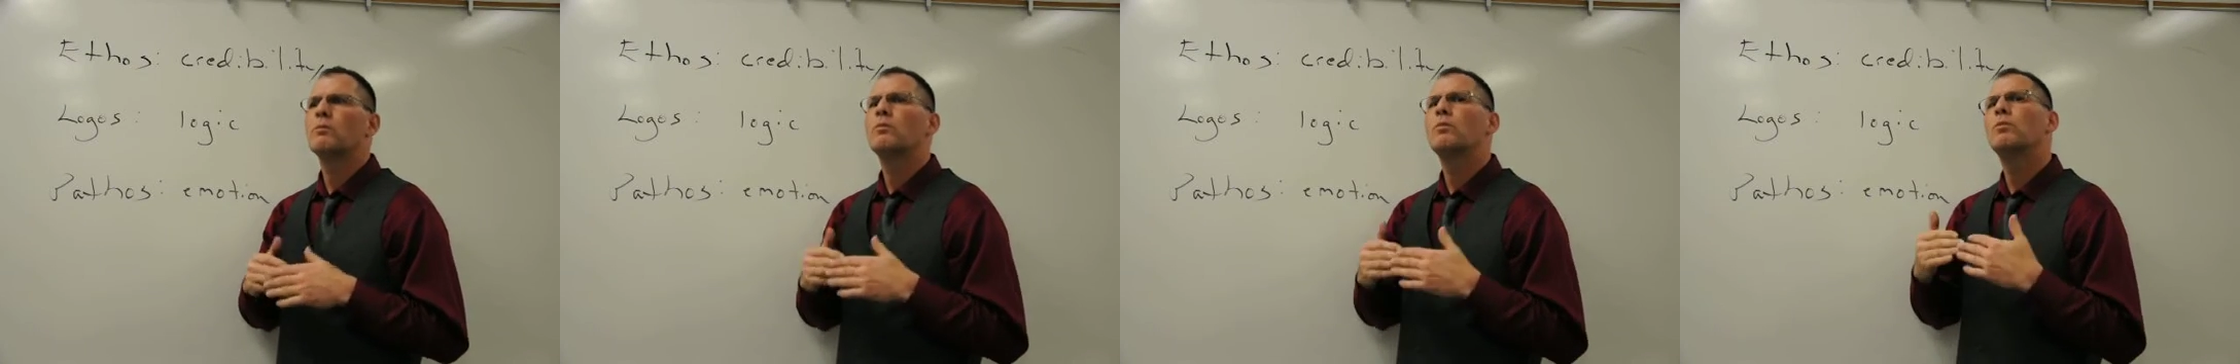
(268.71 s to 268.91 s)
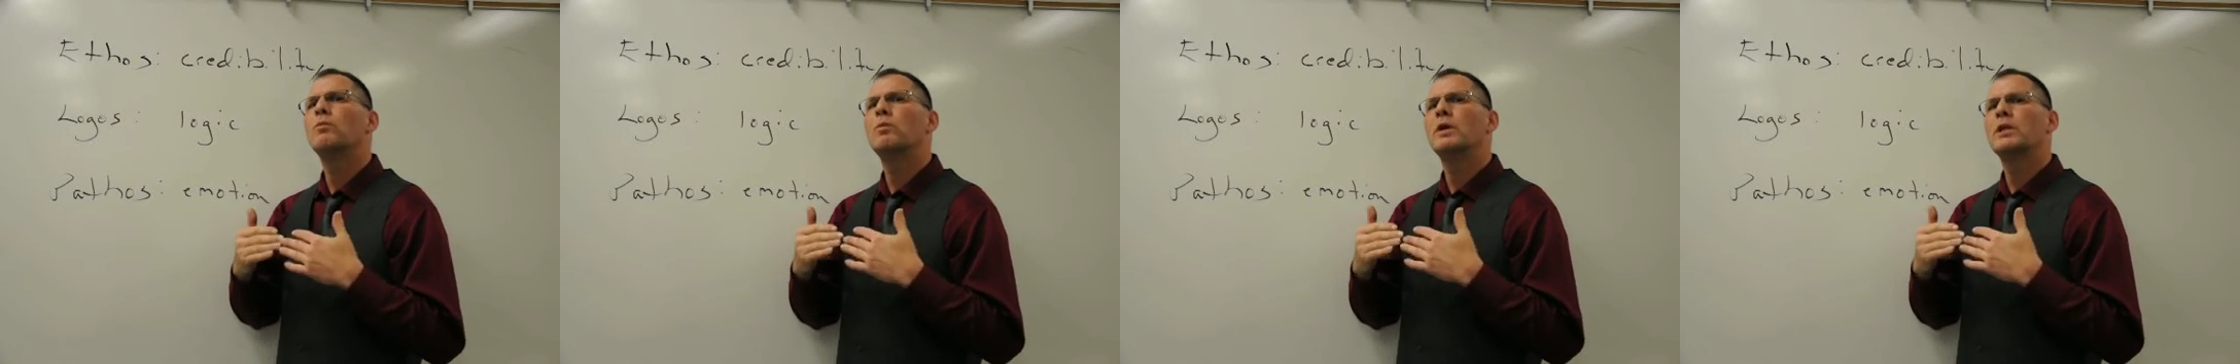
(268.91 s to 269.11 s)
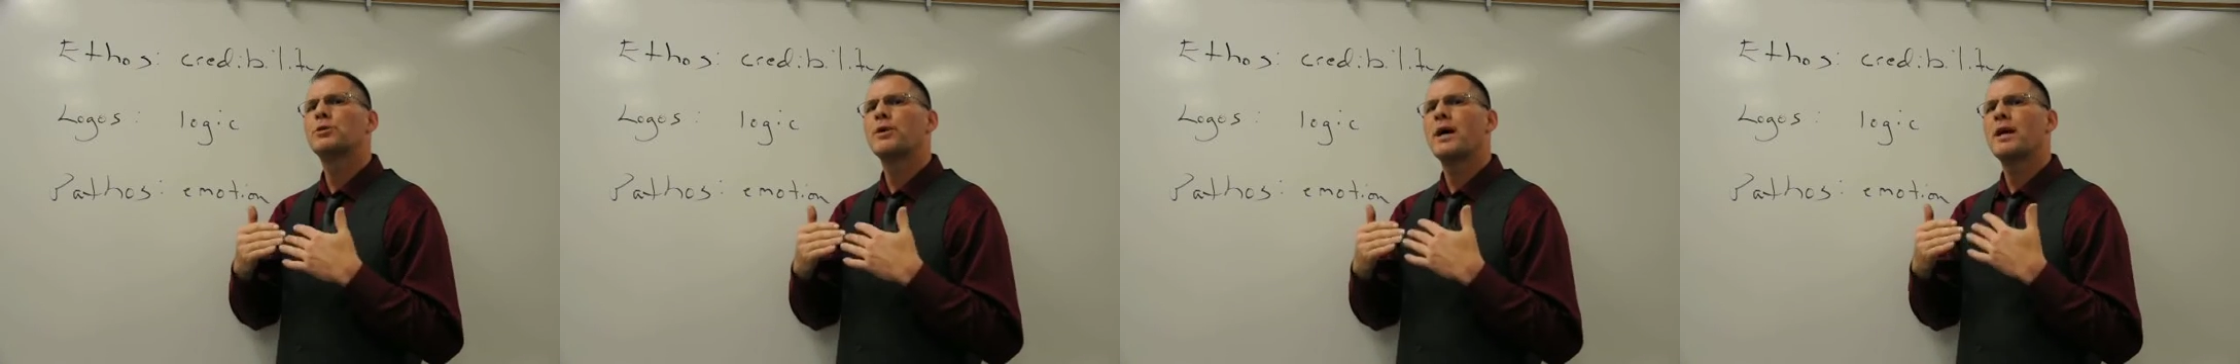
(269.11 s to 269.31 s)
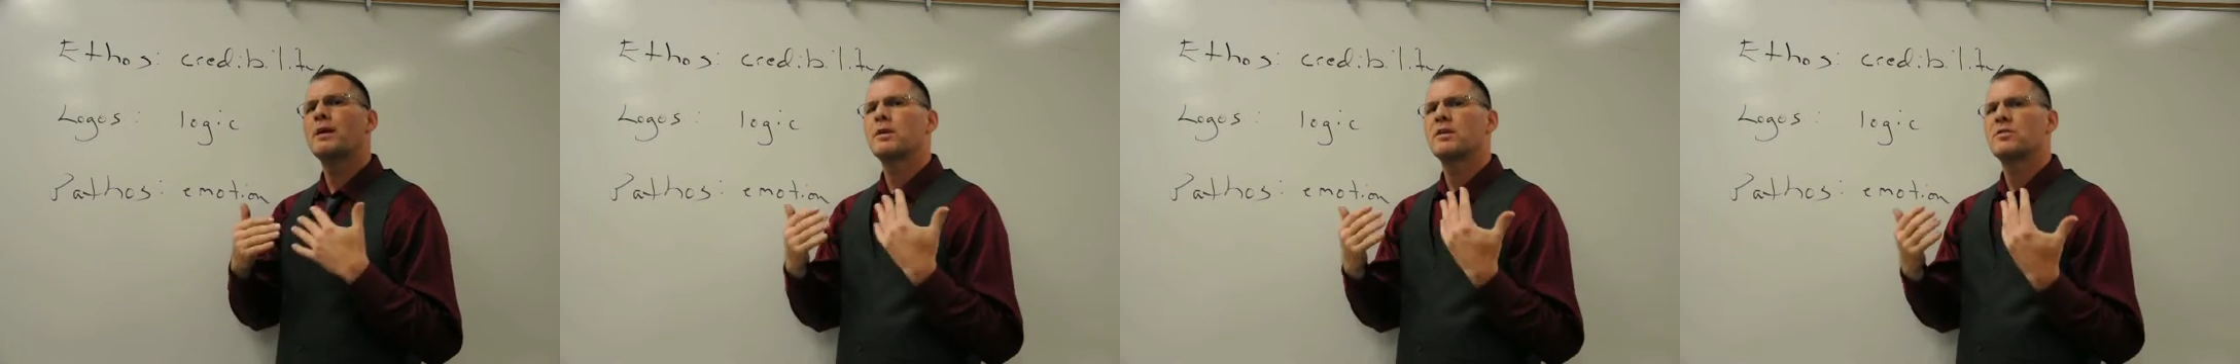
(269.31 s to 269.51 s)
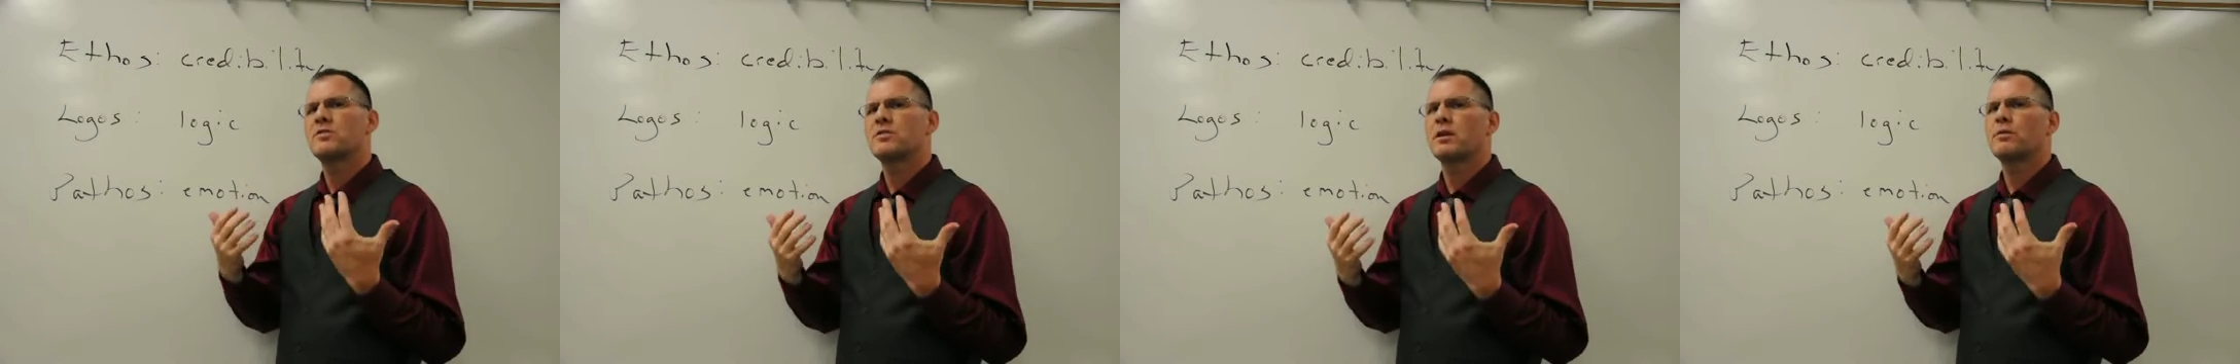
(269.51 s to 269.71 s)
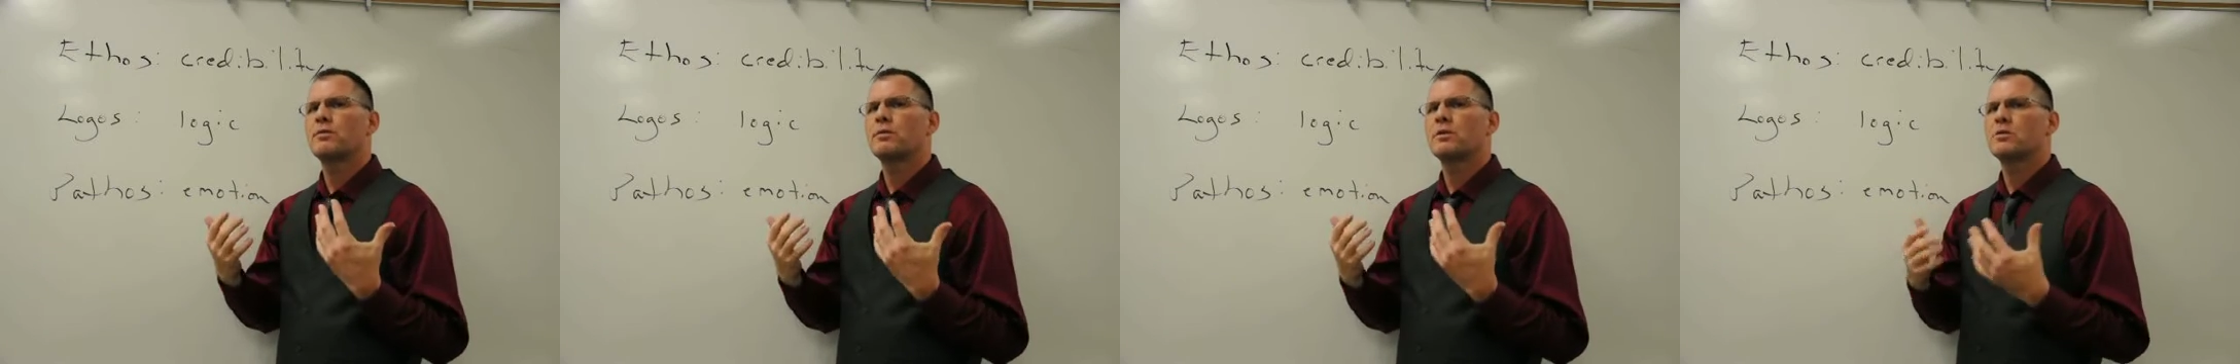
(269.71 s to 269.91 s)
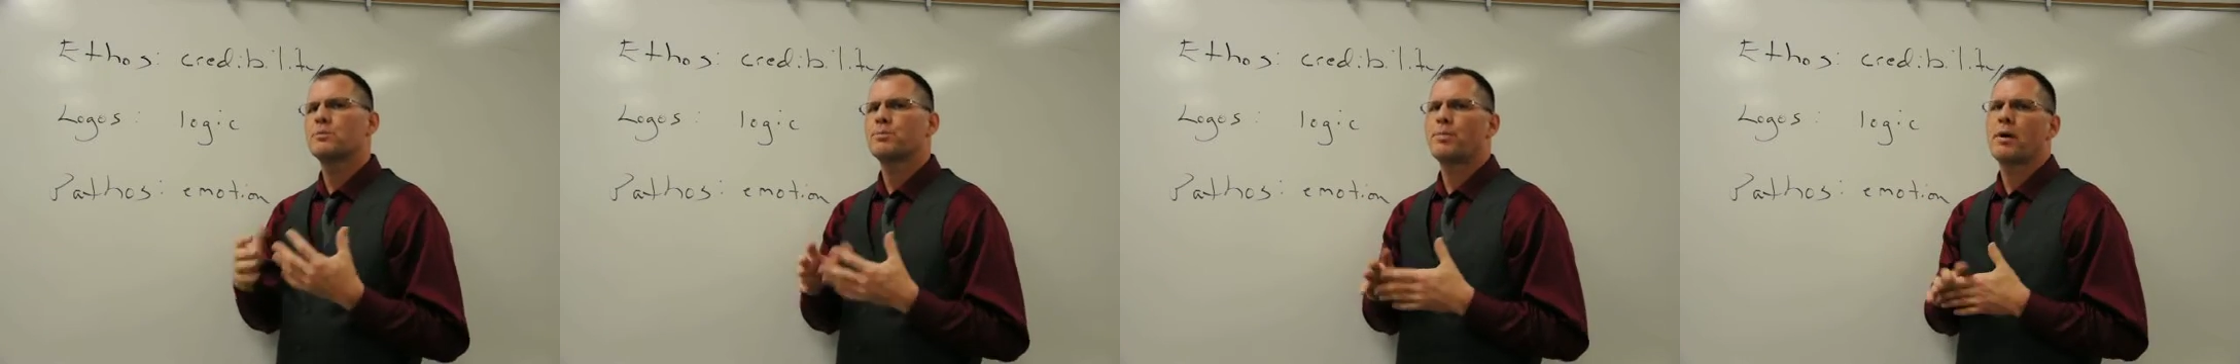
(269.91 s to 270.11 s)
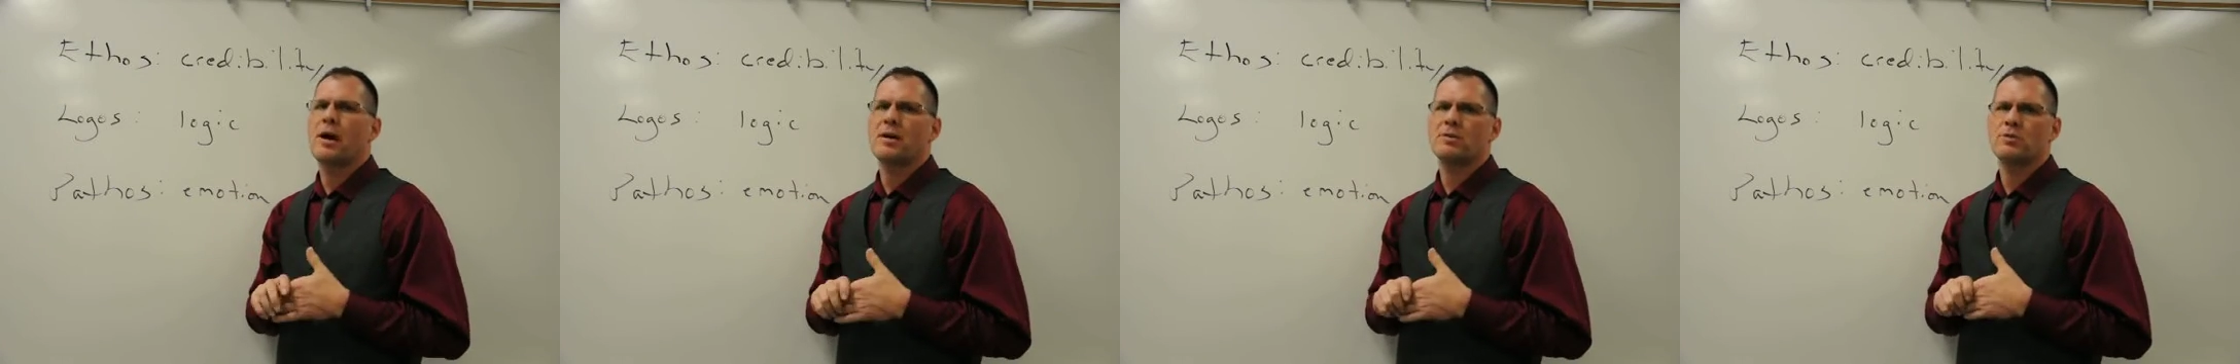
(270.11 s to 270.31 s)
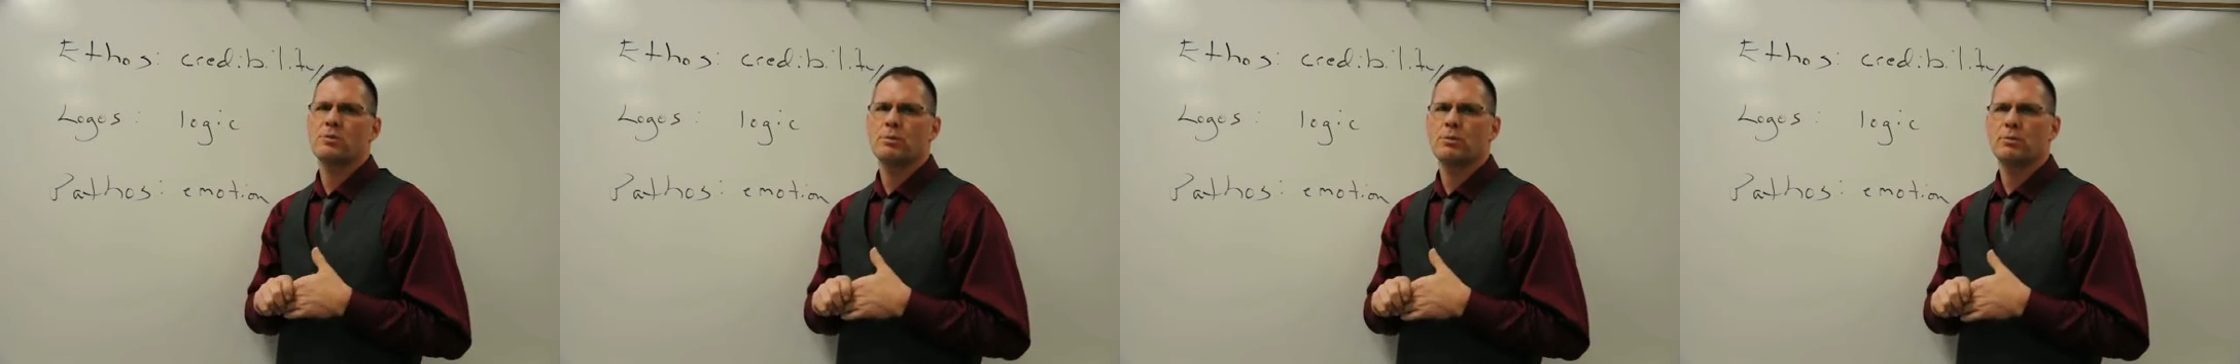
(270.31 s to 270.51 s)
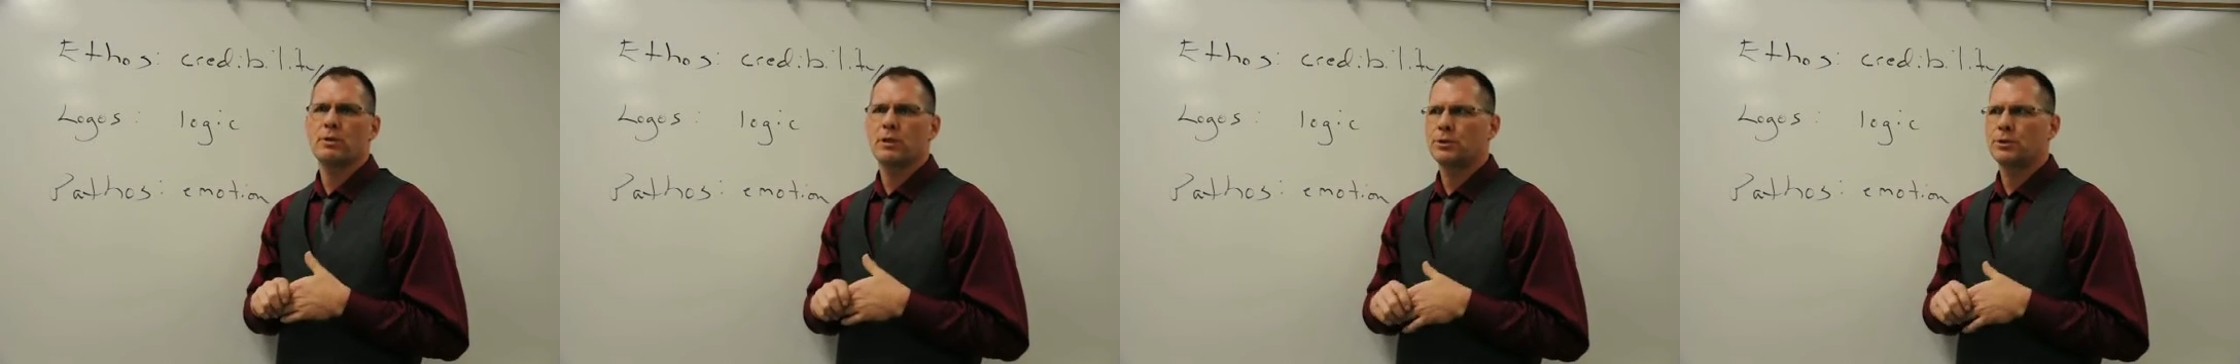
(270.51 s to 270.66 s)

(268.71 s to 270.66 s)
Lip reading: We try to be as general as possible.